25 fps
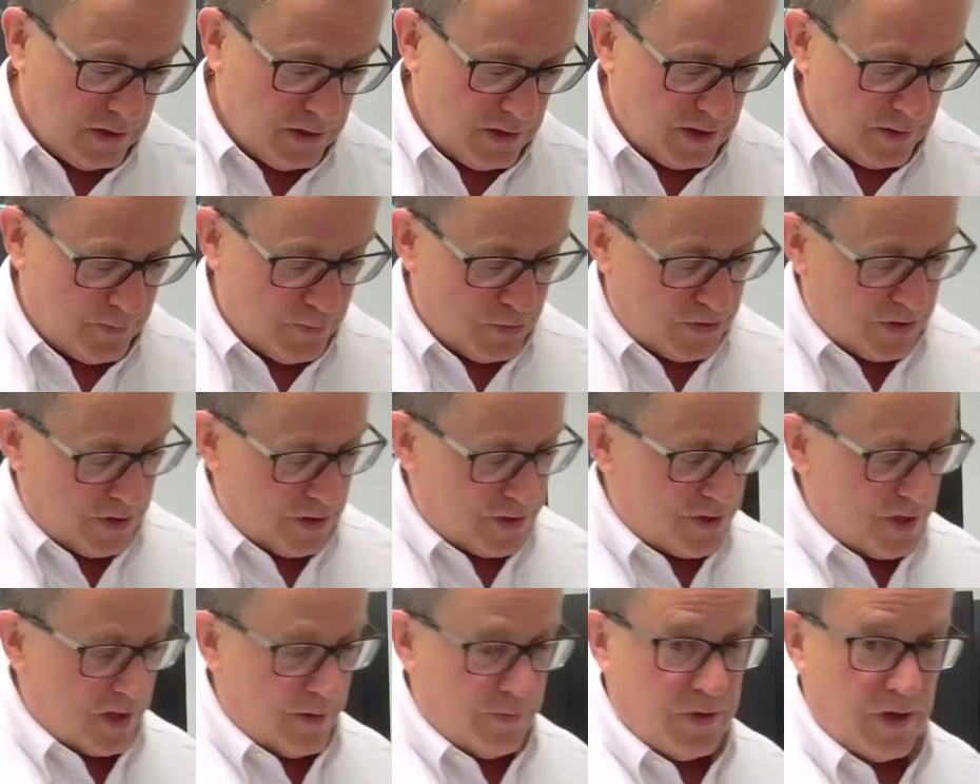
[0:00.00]
you put the
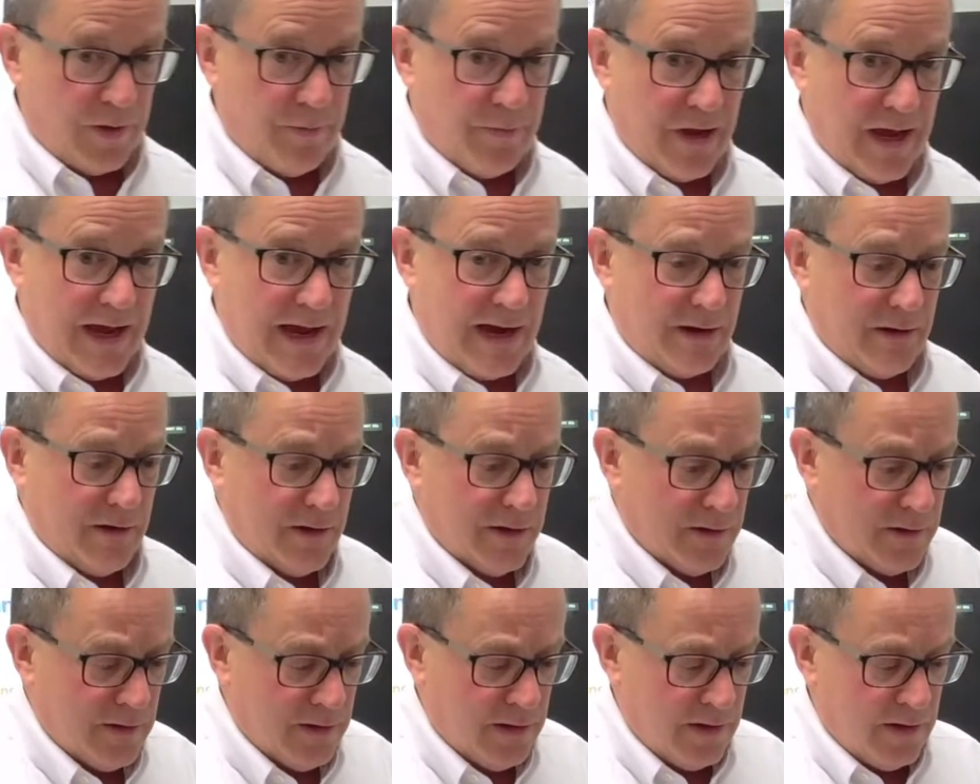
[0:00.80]
assembly back,
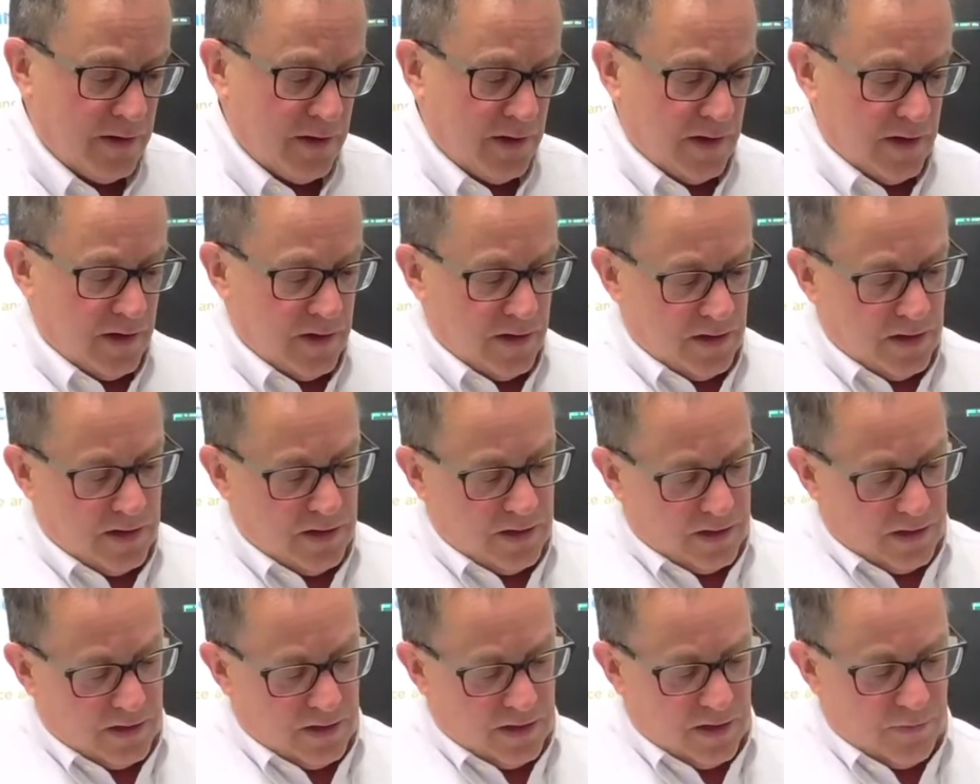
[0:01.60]

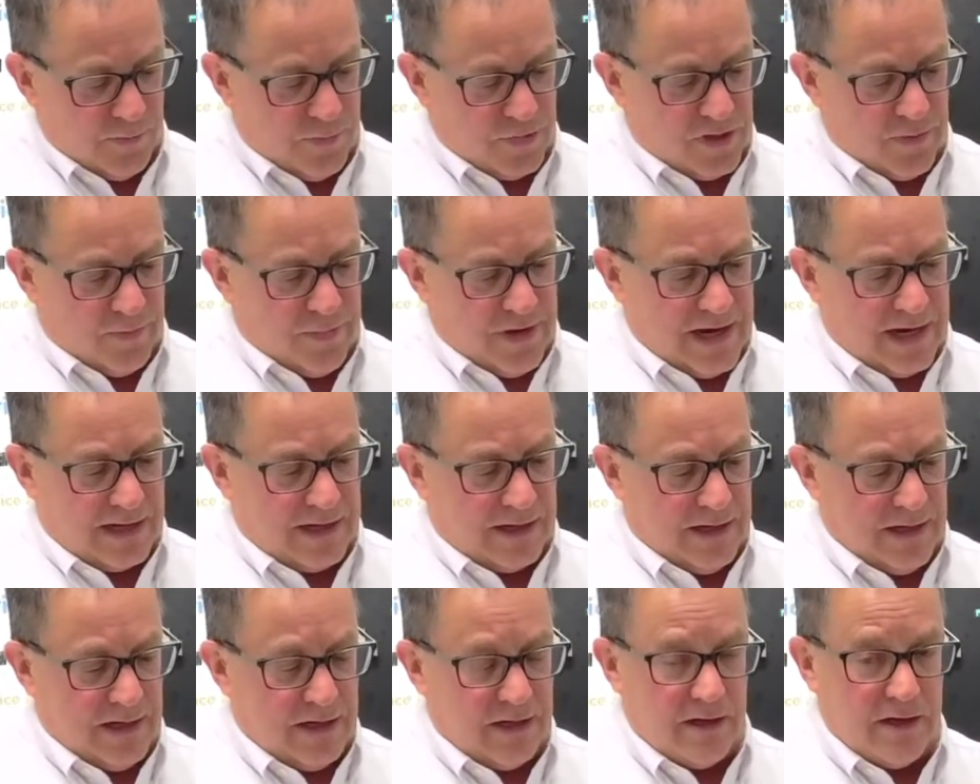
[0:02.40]
you put the back
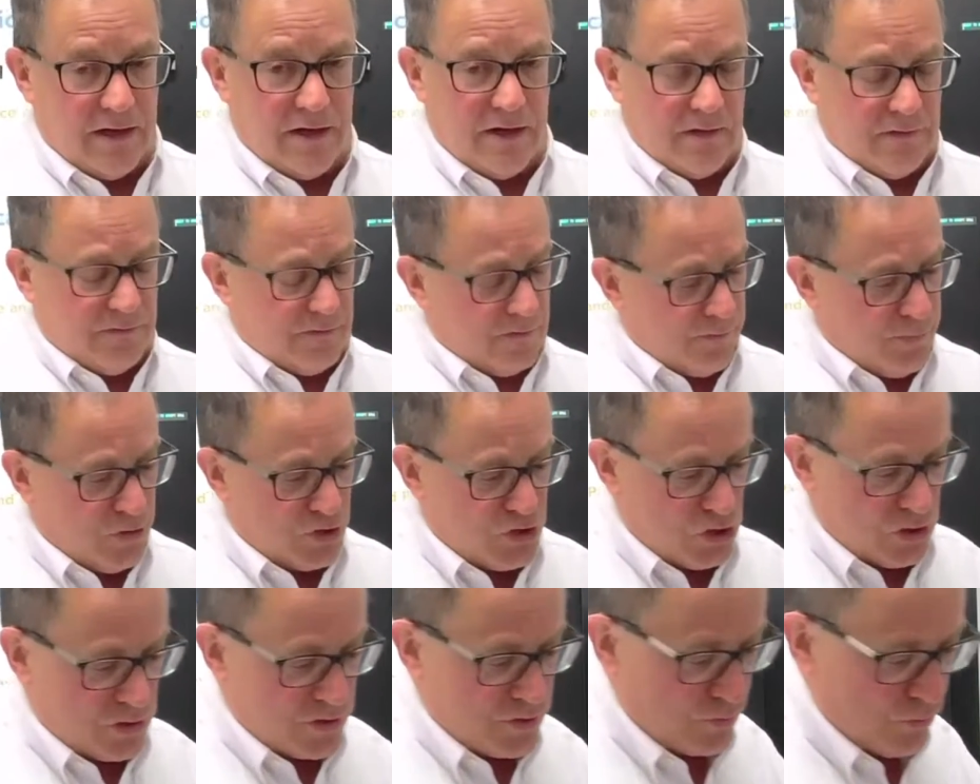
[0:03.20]
in and put
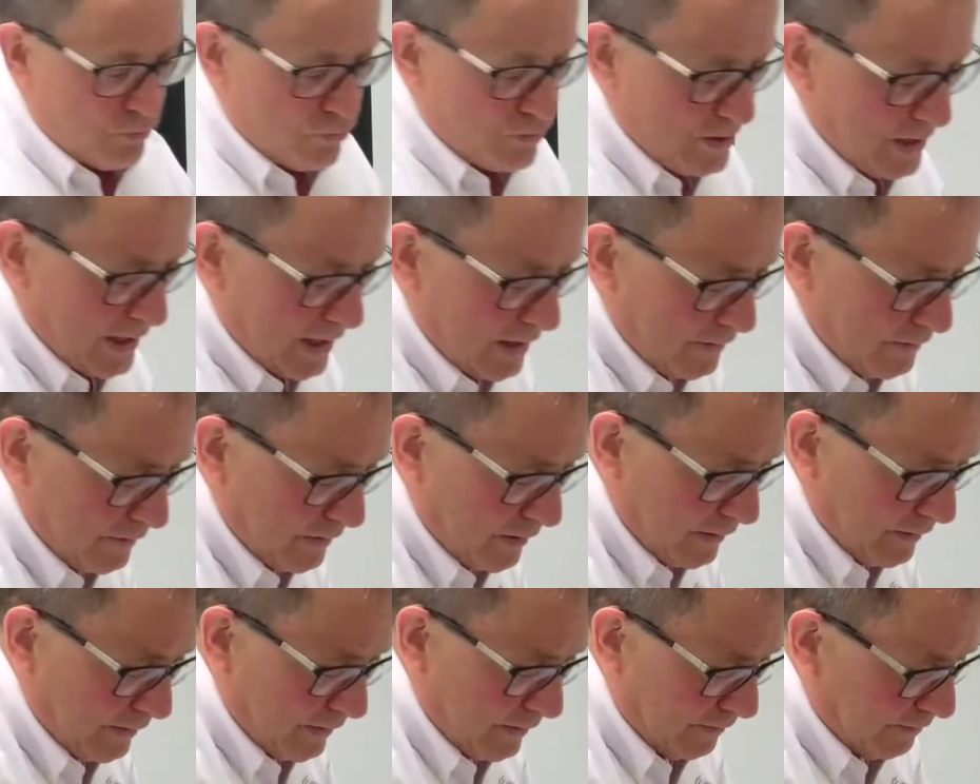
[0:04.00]
your screws down
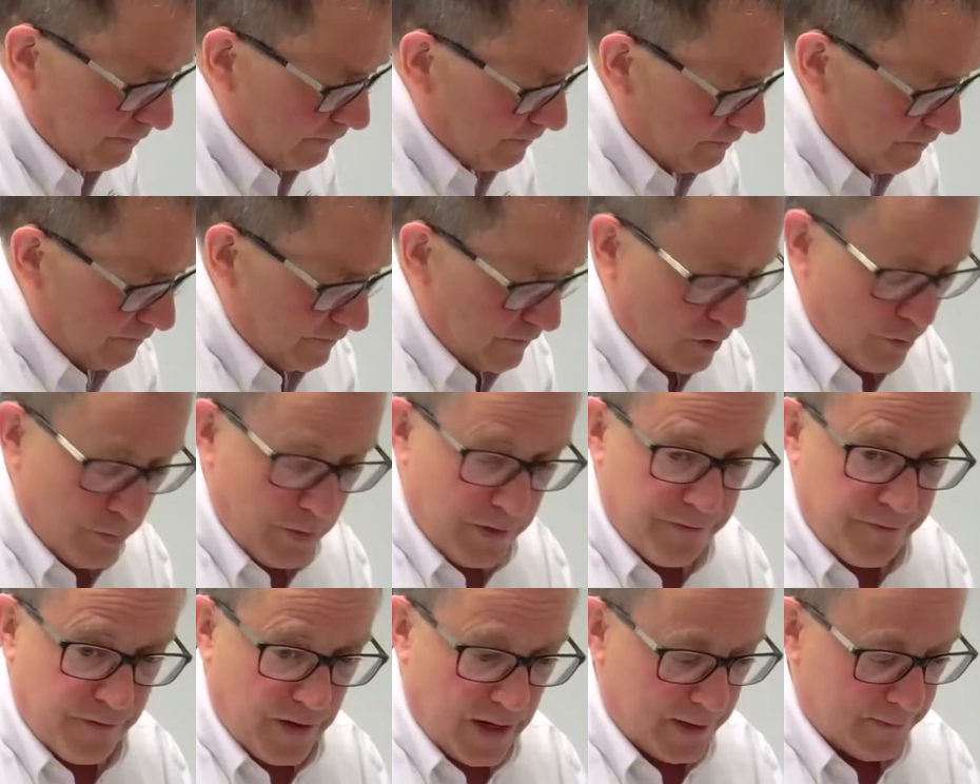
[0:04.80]
and you'll be
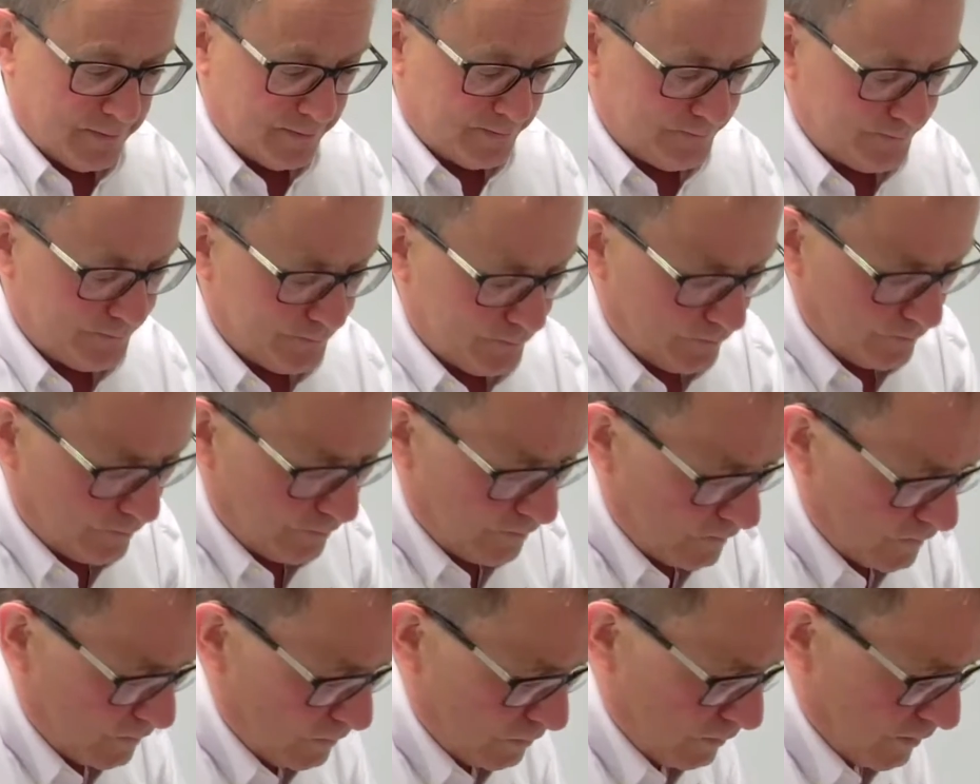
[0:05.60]
fine.
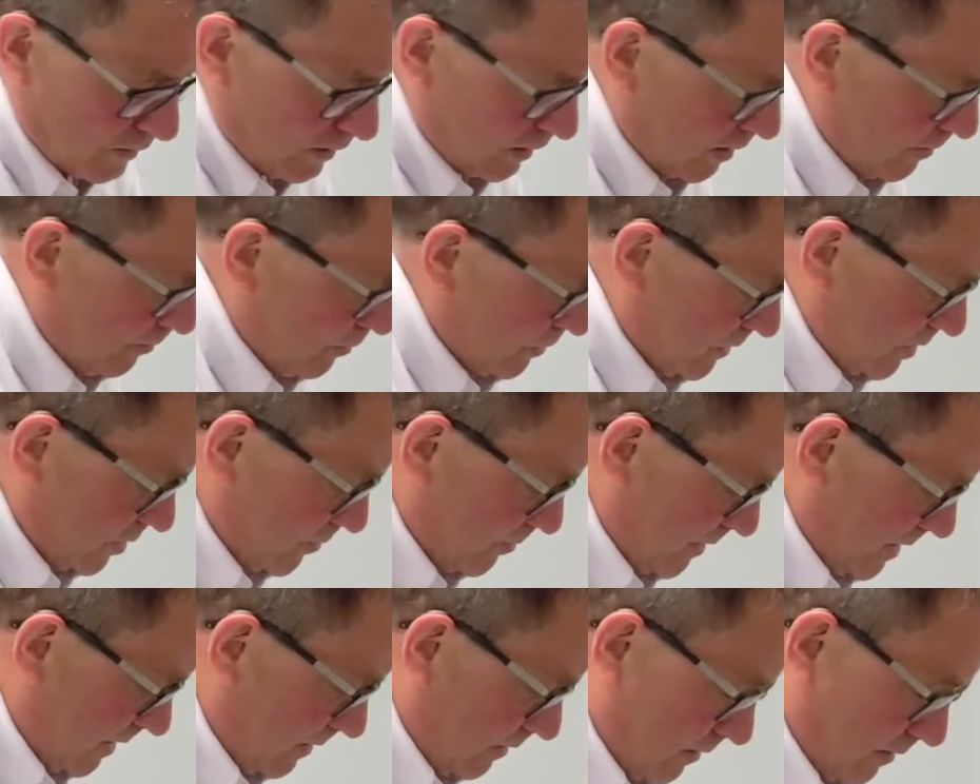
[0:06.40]
Put this
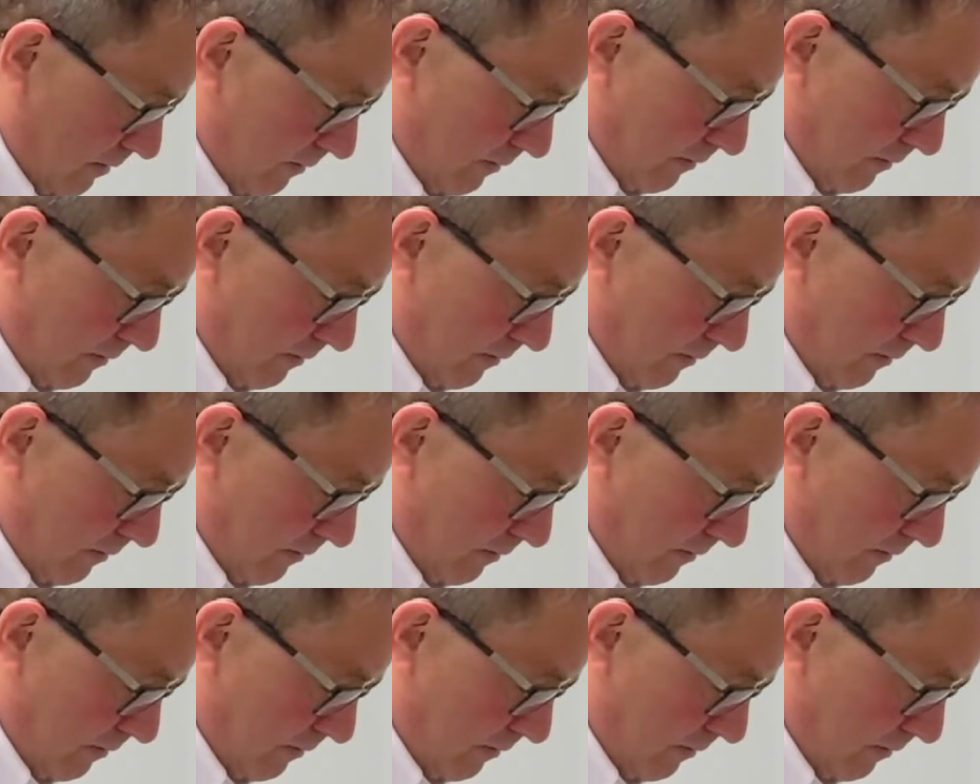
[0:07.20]
back in.